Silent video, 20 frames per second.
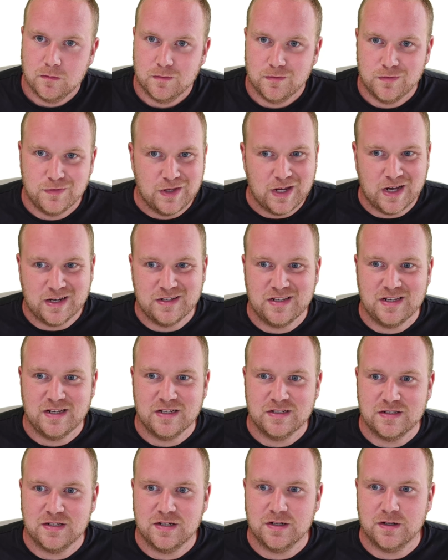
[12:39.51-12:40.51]
The ideas
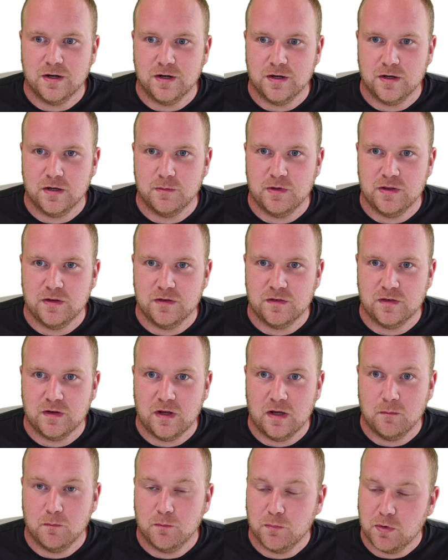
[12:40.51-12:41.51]
here are going to be the
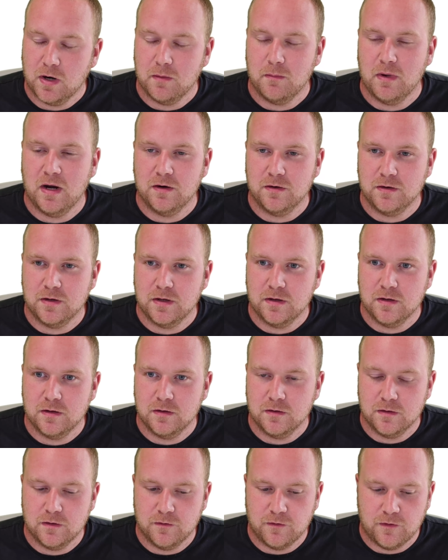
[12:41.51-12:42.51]
same, primarily
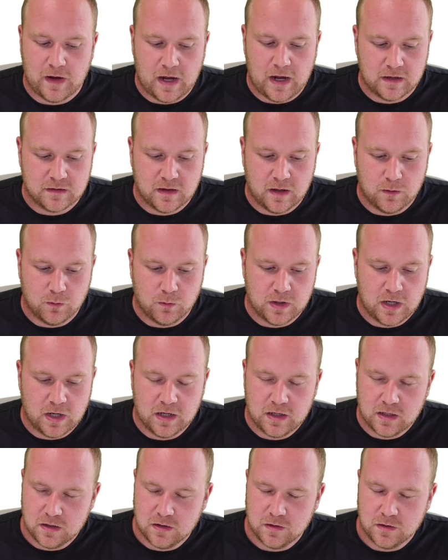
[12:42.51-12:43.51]
the fact that we're not going
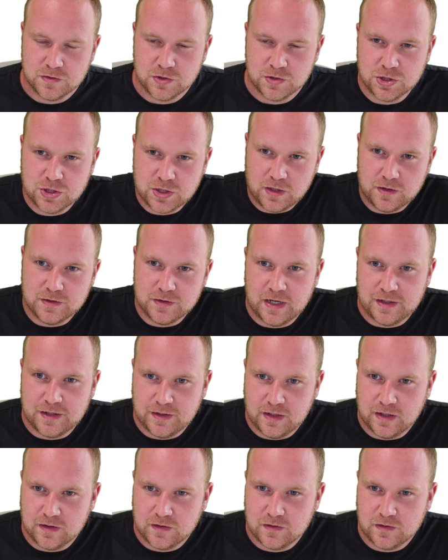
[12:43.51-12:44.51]
to use
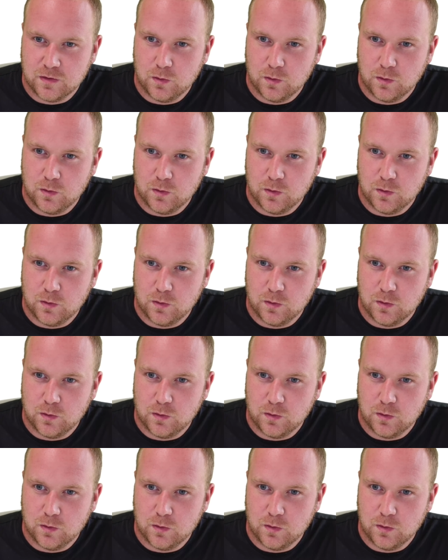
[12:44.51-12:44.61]
shell.nix.